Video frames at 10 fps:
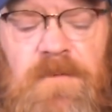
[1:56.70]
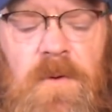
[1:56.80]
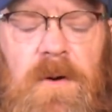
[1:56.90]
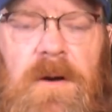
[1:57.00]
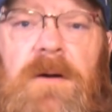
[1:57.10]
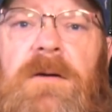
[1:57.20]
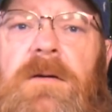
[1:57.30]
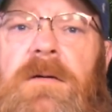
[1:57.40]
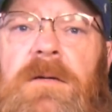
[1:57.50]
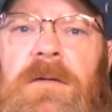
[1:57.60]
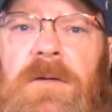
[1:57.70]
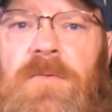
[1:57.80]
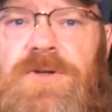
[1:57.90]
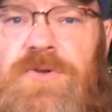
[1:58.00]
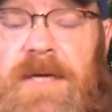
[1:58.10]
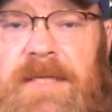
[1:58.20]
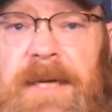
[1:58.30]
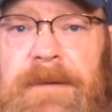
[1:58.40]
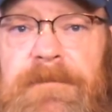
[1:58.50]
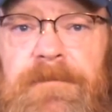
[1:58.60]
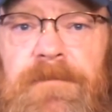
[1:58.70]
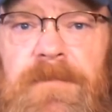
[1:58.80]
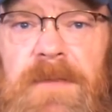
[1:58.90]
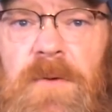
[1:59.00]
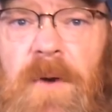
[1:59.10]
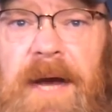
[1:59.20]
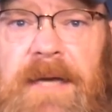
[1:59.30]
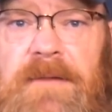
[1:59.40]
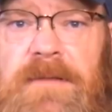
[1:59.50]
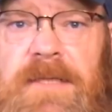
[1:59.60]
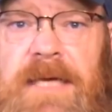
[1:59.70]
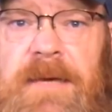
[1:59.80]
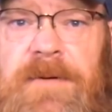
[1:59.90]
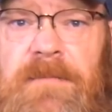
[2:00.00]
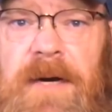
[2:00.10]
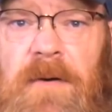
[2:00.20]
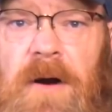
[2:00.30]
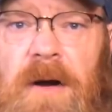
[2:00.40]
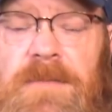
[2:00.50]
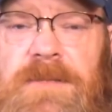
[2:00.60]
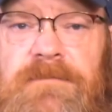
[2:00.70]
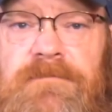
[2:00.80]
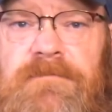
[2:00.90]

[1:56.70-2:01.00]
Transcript: for restricting the right to keep and bear arms.